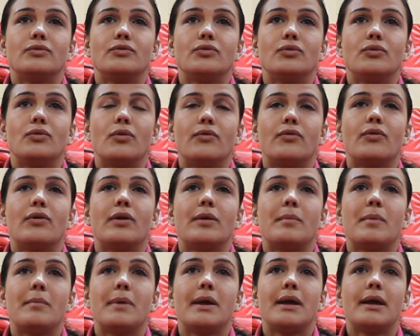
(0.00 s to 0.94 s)
to go for
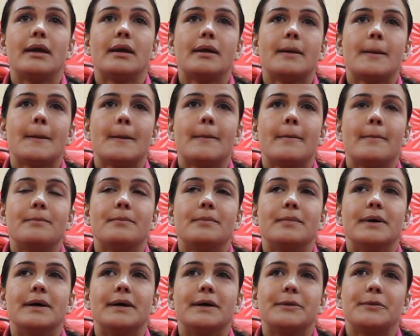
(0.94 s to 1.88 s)
MMA.
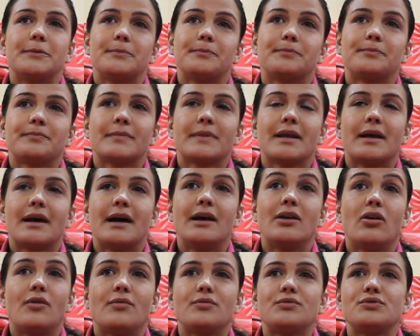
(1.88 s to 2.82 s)
But I
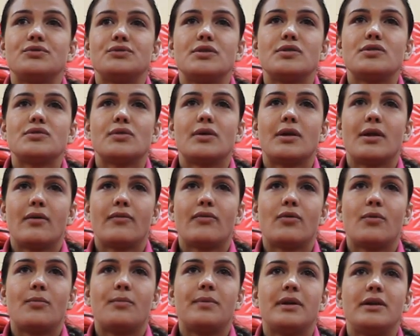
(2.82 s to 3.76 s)
love jiu-jitsu. I
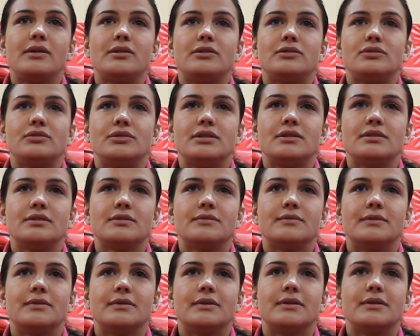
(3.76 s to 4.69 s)
love competing in jiu-jitsu,
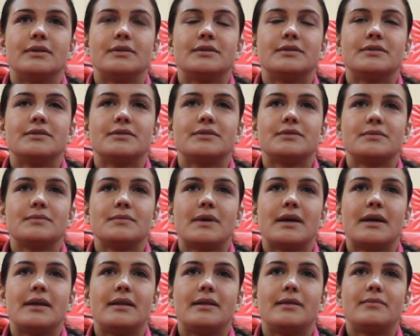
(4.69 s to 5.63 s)

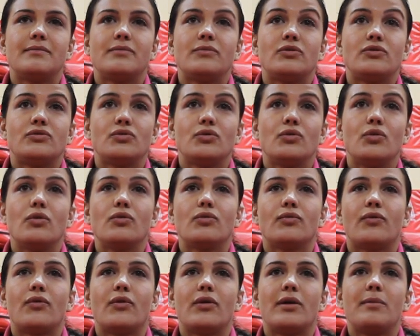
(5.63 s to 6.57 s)
and to go
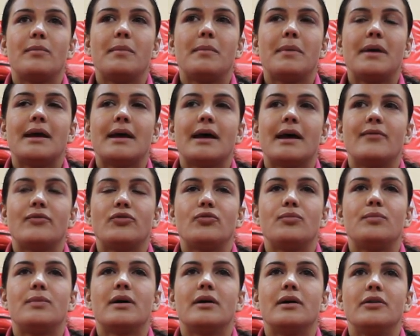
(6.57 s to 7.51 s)
for MMA, I have
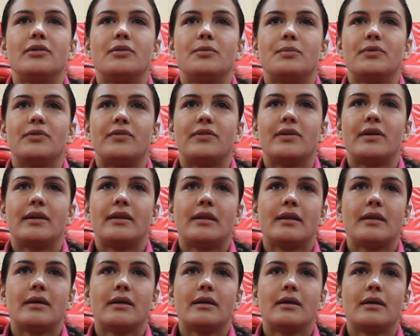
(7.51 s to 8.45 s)
to be 100%
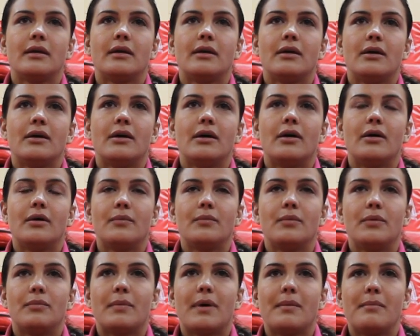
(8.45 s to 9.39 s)

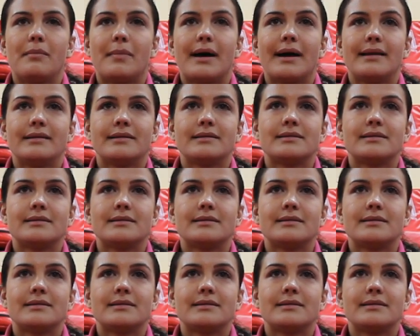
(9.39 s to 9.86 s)
with my mind